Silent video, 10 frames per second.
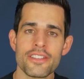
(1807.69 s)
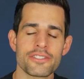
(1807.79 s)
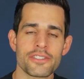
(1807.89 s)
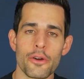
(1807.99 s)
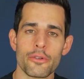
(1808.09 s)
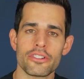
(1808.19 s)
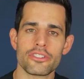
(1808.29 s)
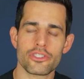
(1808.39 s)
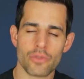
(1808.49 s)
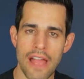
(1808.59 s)
So
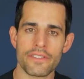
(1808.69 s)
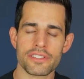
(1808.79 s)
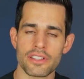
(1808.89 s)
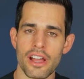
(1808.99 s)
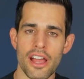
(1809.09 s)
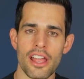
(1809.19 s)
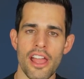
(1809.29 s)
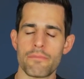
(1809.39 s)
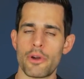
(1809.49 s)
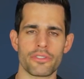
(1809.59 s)
Travis and I
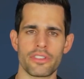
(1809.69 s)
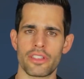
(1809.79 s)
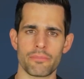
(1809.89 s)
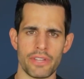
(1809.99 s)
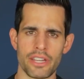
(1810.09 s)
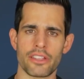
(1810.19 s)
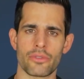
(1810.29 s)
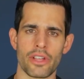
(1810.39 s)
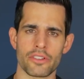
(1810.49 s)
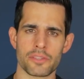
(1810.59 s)
have both in the, been in the
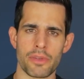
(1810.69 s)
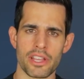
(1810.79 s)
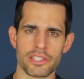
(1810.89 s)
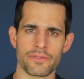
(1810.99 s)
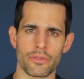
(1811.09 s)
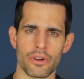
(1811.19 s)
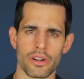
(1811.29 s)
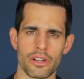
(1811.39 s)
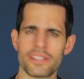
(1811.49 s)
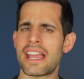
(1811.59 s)
creator space
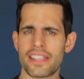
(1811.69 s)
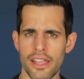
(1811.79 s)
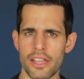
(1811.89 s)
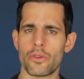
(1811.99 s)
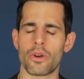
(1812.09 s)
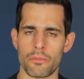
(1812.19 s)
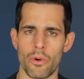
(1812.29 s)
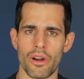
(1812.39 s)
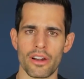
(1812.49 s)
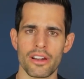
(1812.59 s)
for a decade or
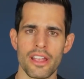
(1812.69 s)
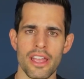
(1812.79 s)
more.